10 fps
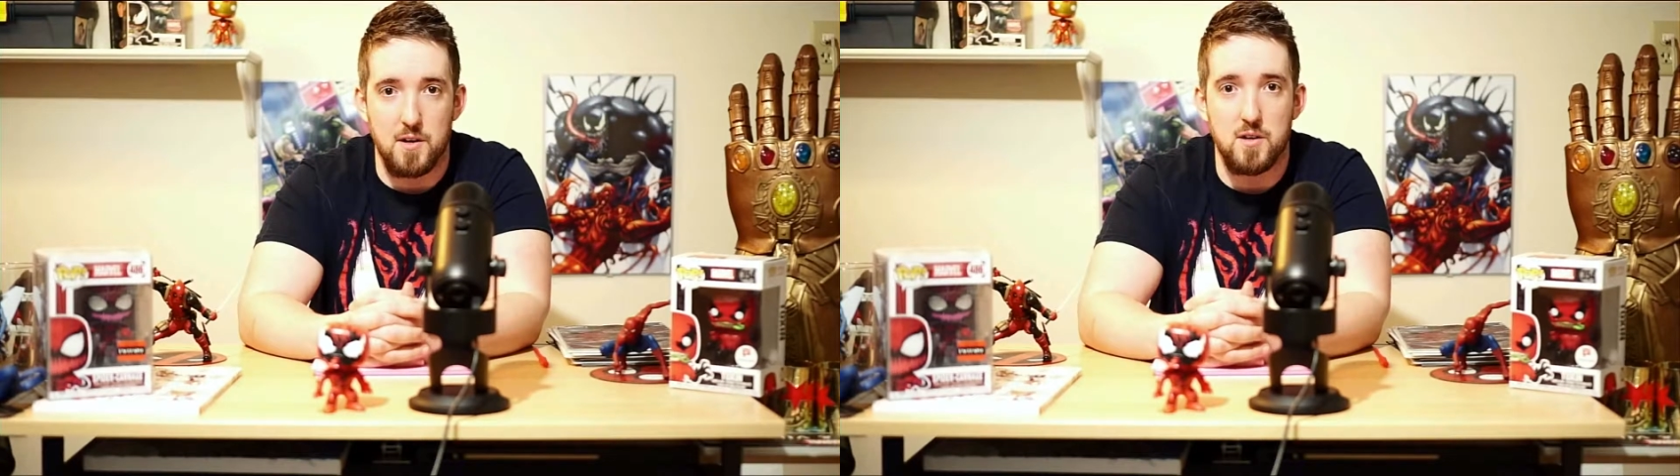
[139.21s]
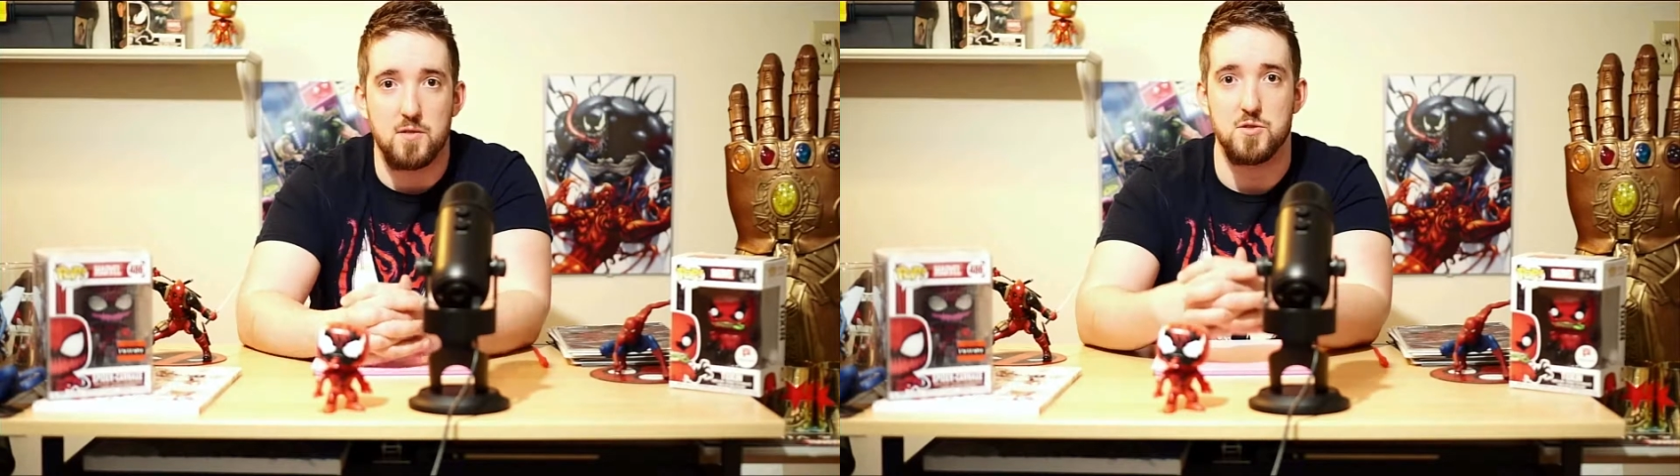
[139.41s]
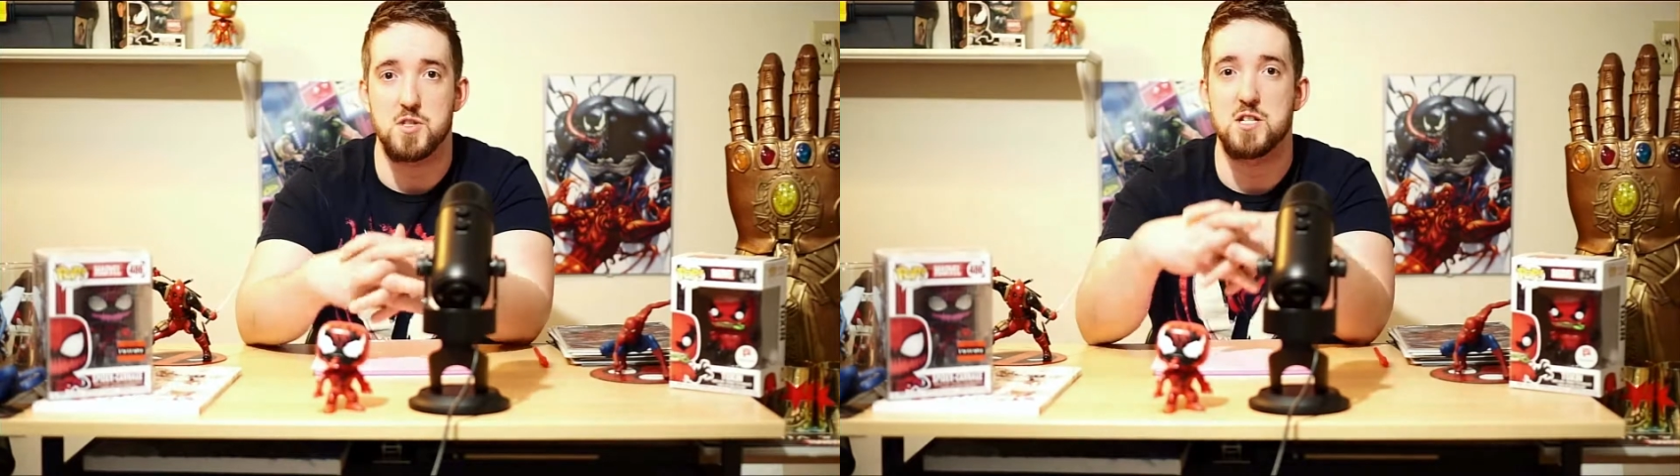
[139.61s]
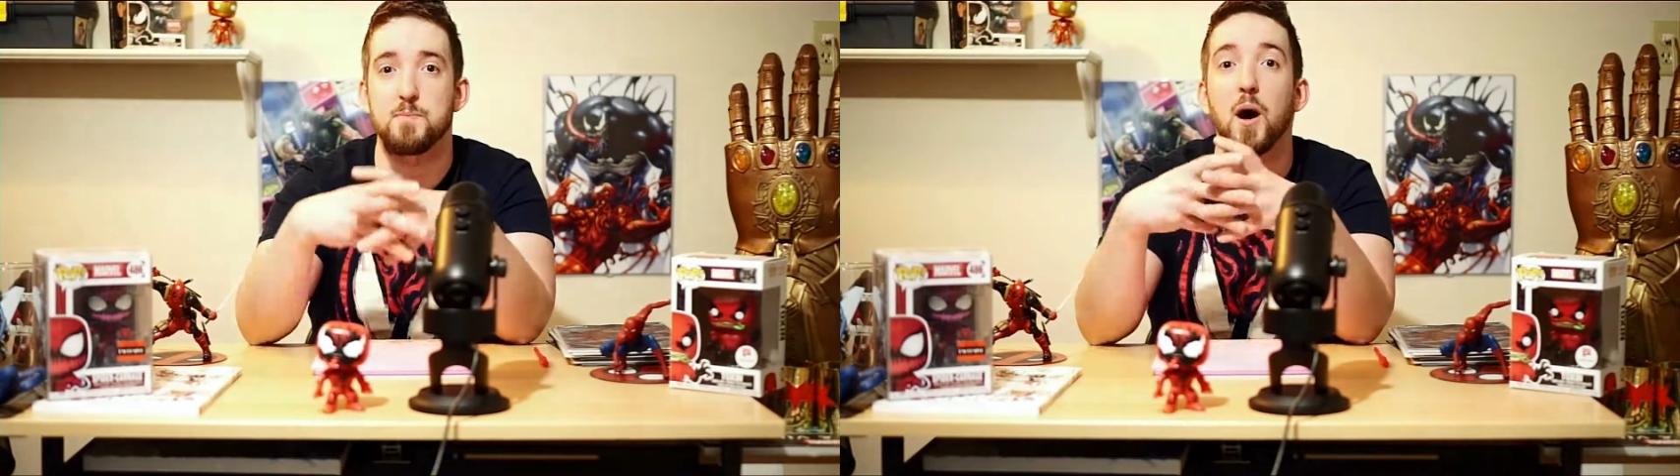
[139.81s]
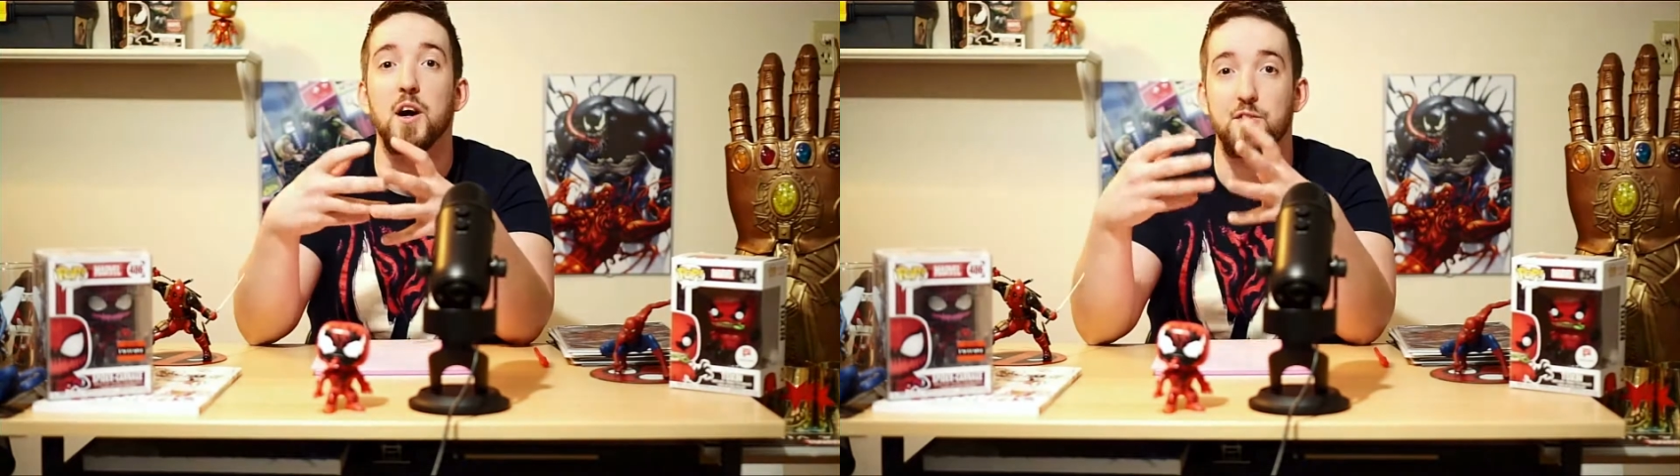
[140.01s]
which was
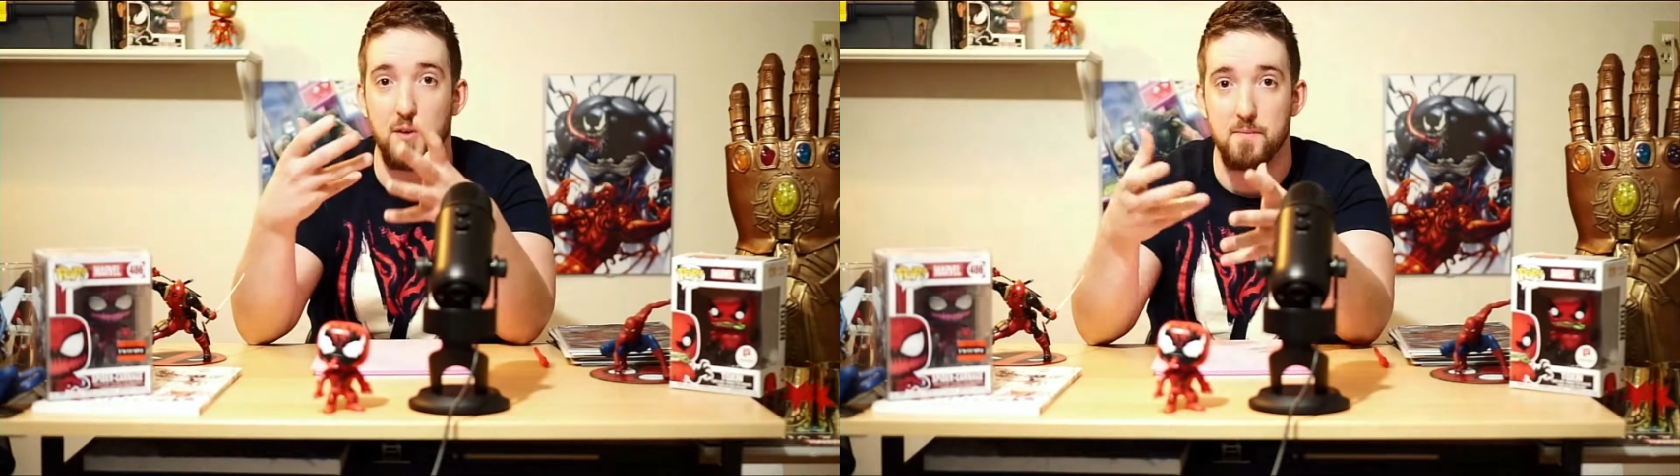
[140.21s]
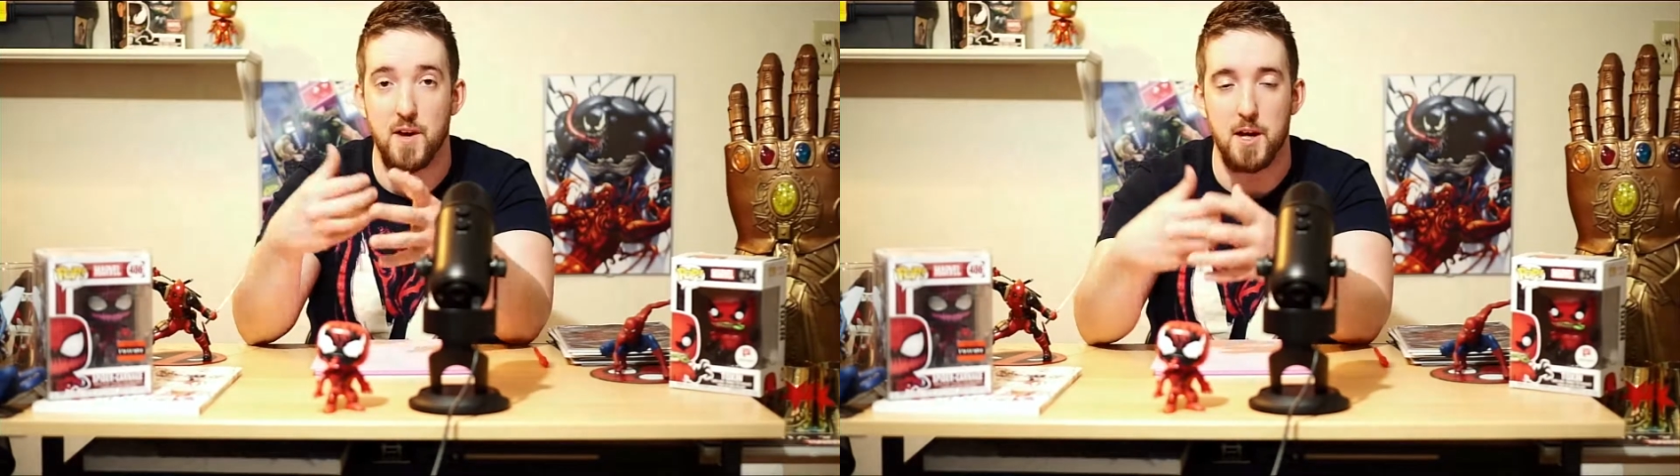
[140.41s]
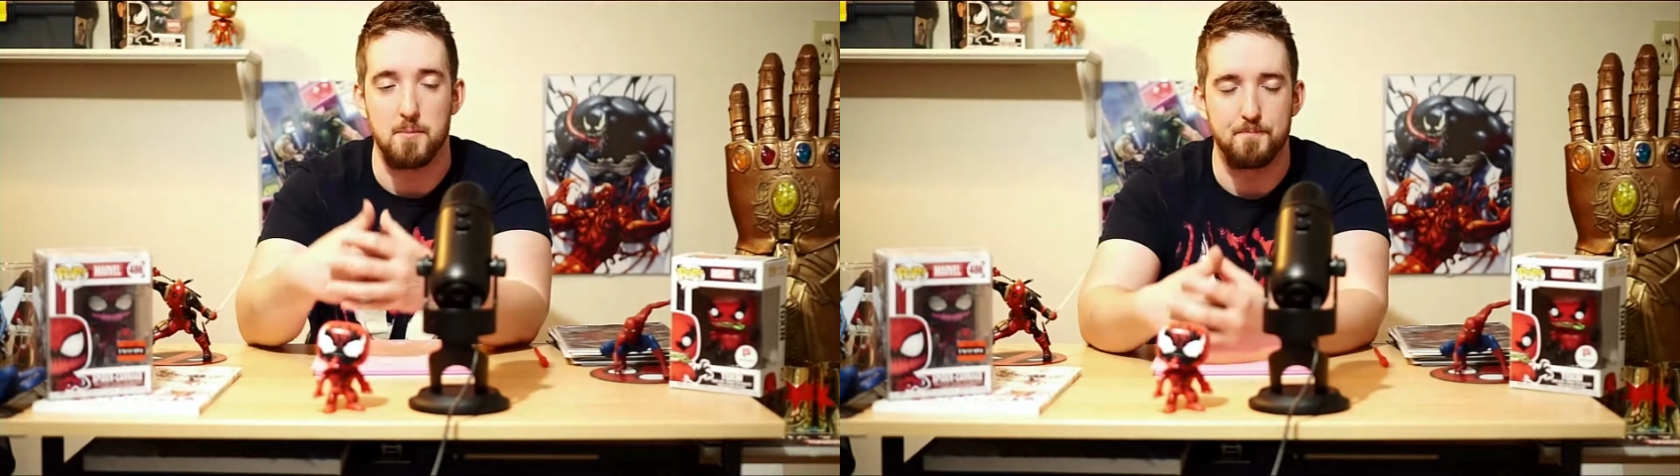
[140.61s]
spawned from Venom.